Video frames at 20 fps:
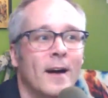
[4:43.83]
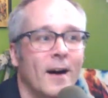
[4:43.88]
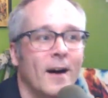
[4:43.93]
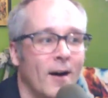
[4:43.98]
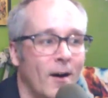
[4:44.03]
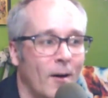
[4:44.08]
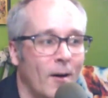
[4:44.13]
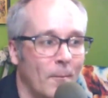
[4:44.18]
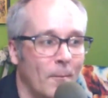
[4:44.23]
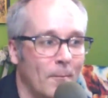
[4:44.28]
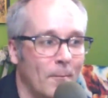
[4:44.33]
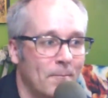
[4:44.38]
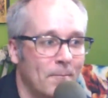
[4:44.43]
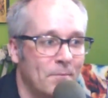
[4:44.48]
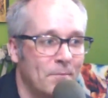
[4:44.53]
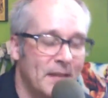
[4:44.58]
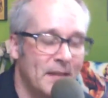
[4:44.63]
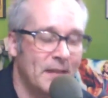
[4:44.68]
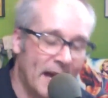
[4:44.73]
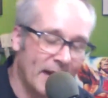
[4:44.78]
Um
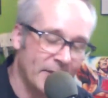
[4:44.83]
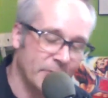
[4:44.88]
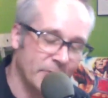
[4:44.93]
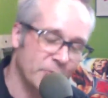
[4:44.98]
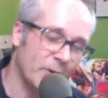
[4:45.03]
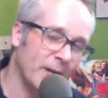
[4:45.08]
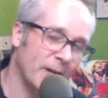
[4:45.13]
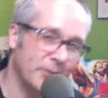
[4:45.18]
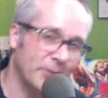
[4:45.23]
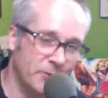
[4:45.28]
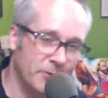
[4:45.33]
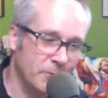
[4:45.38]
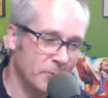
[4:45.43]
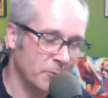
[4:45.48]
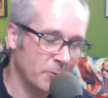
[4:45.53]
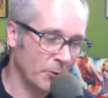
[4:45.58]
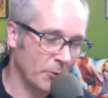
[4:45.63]
yeah, you're trying you,